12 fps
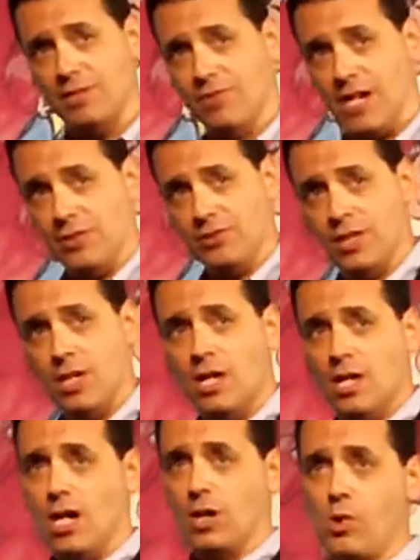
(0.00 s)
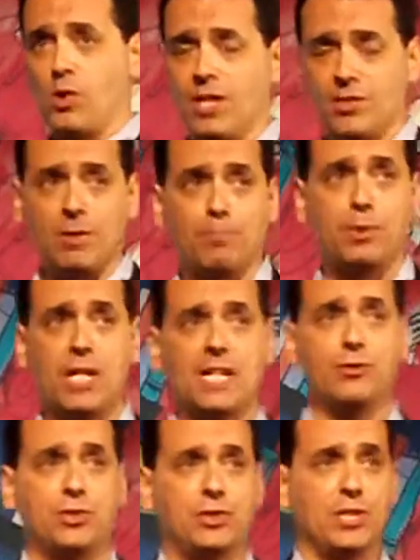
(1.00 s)
of us, according to some pretty
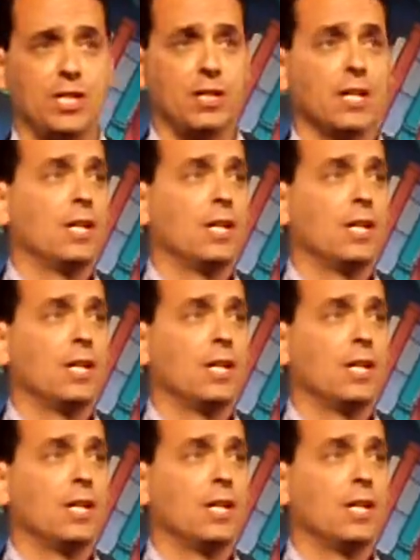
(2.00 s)
interesting